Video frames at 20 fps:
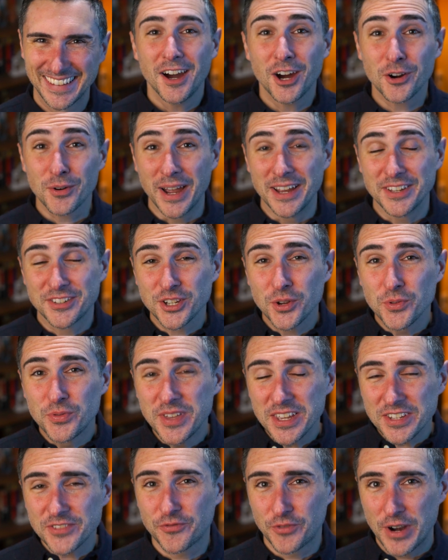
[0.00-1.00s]
All right, so
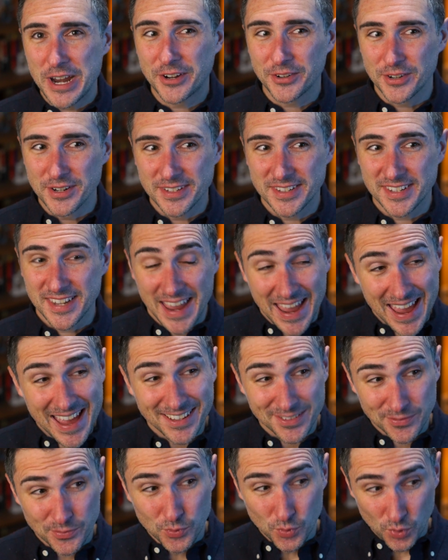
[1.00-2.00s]
this fragrance
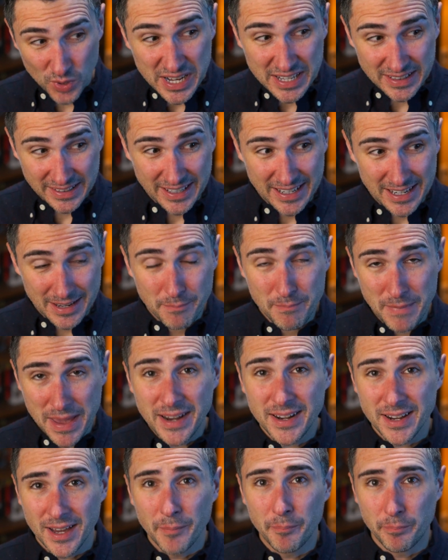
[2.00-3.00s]
has really
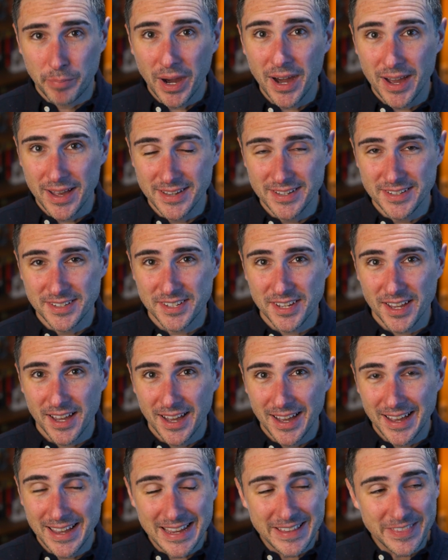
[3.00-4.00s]
made a buzz
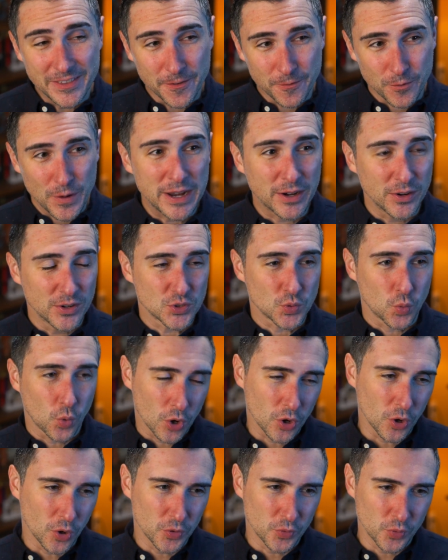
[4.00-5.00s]
uh, in the fragrance
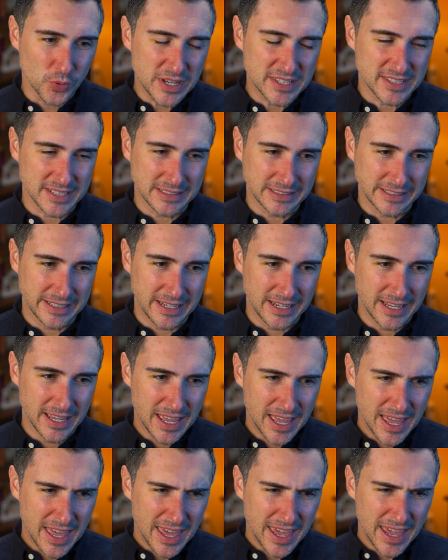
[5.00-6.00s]
world recently,
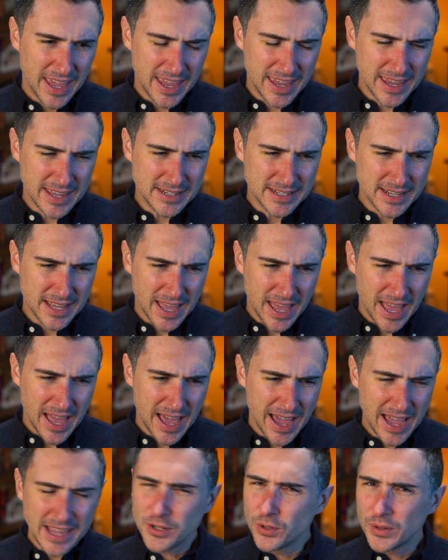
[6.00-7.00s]
and
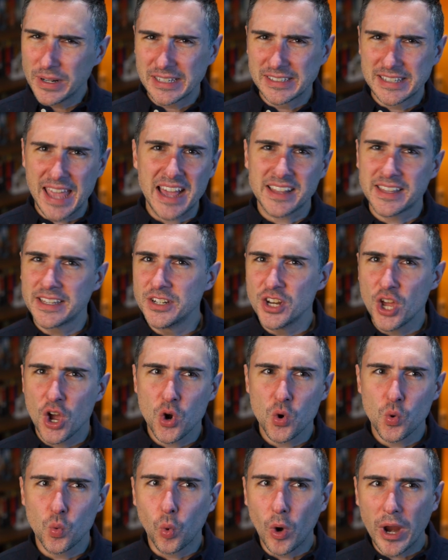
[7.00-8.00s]
I don't exactly
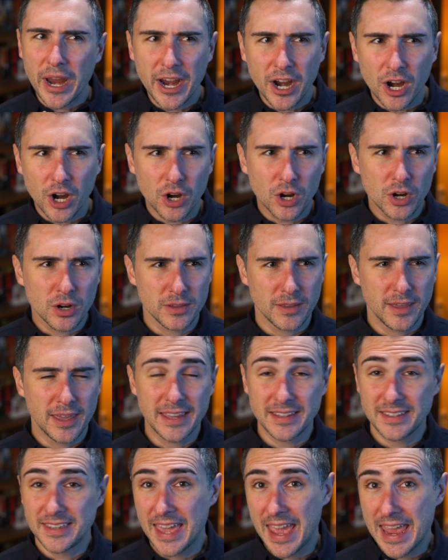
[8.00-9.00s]
know where
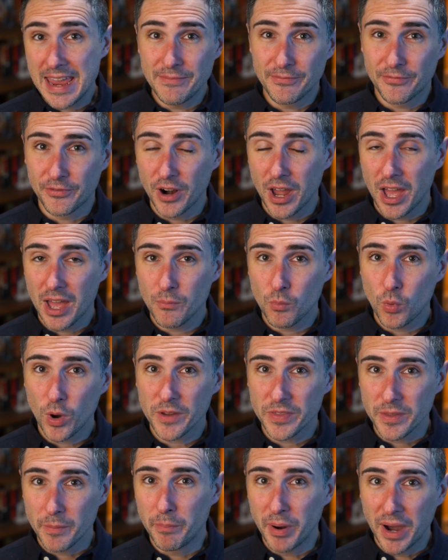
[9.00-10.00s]
it came from,
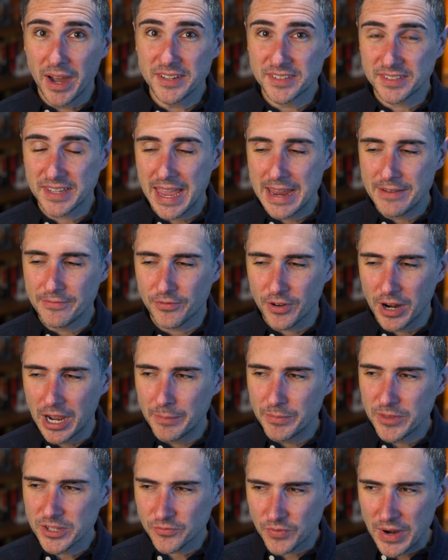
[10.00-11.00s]
where the buzz came
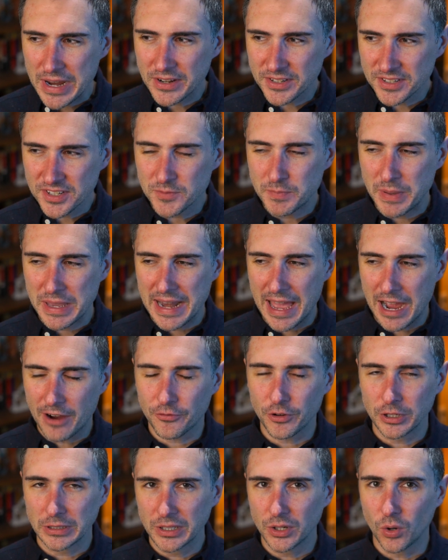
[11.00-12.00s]
from. This fragrance has been
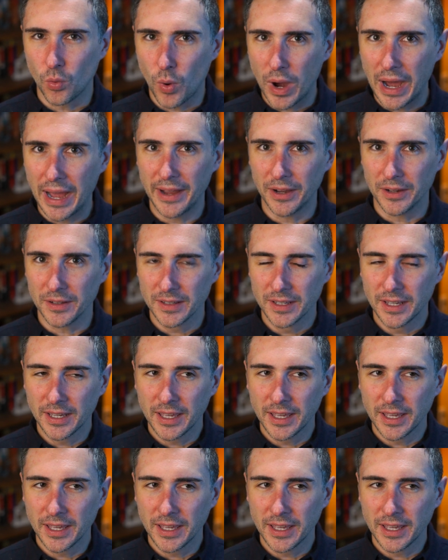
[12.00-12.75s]
out for a little while.